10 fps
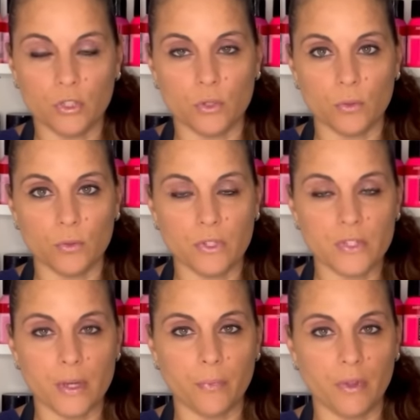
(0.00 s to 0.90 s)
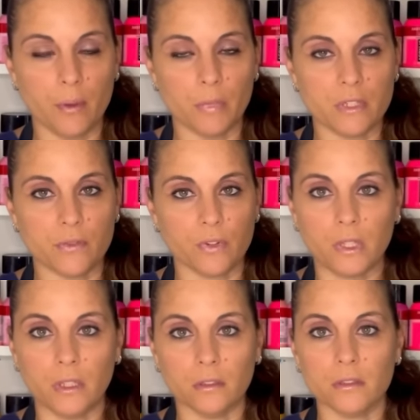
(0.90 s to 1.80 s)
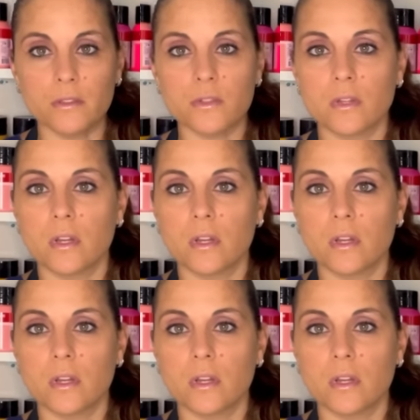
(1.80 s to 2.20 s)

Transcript: do the same thing, but different colors,